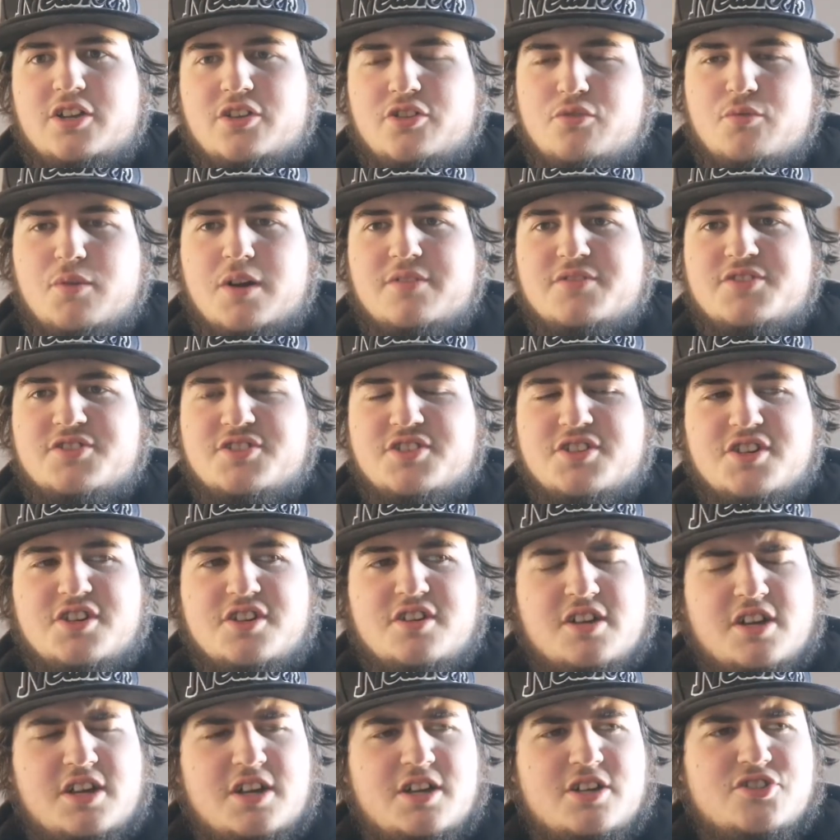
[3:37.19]

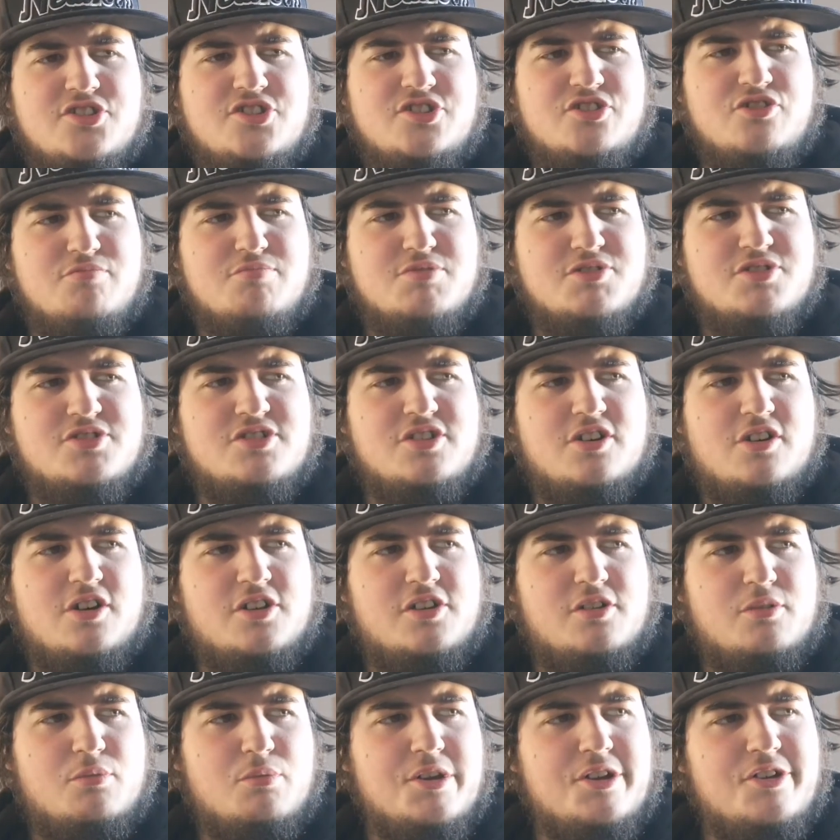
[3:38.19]
UFC
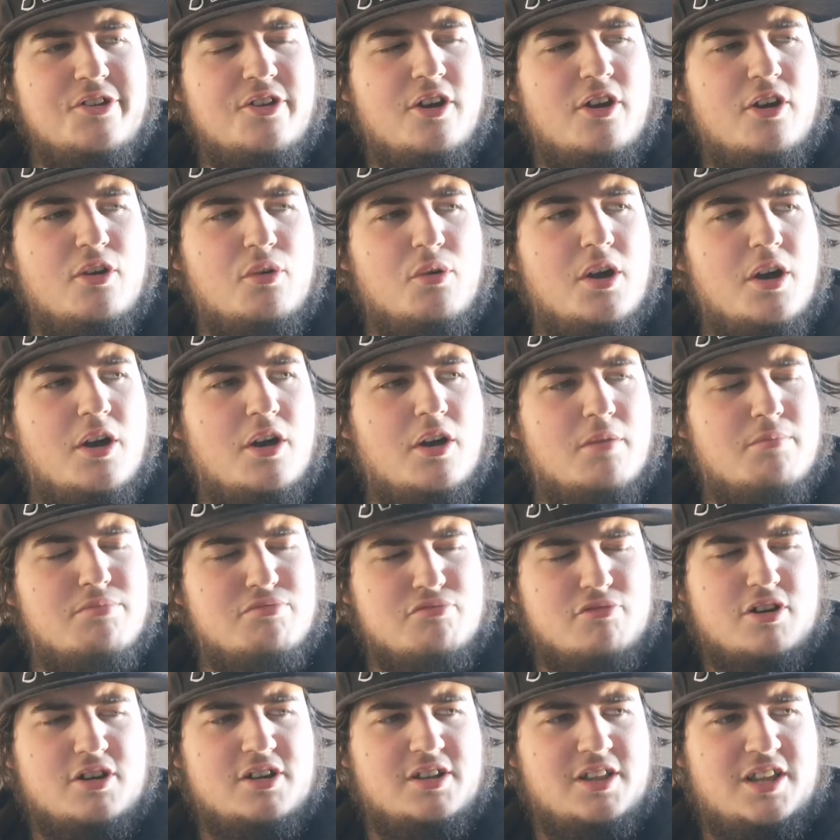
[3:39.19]
superstar that we know,
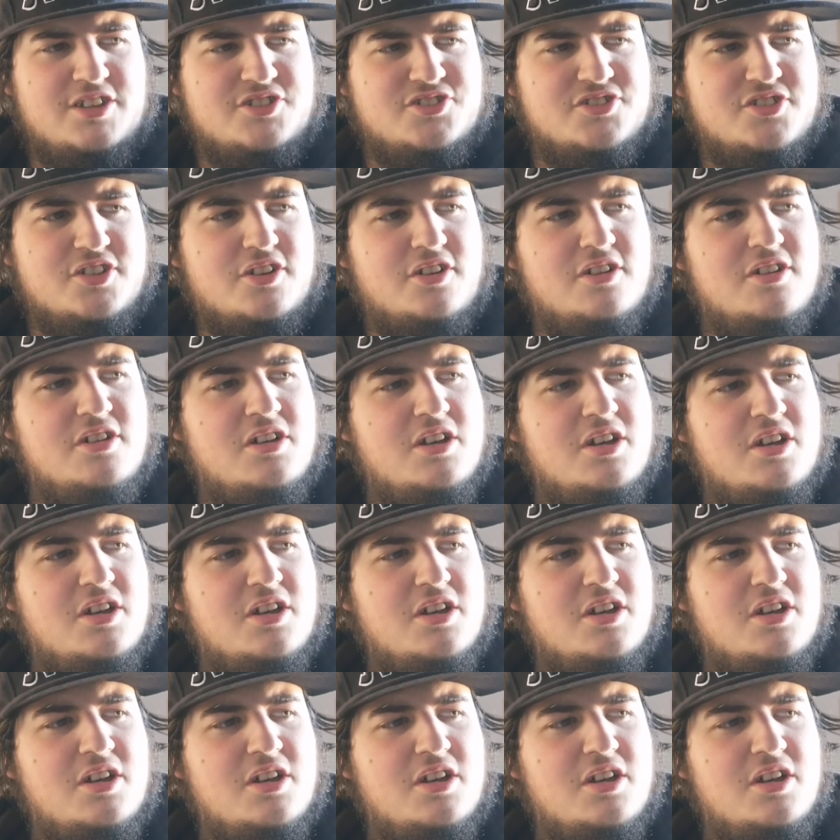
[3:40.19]
Brock Lesnar,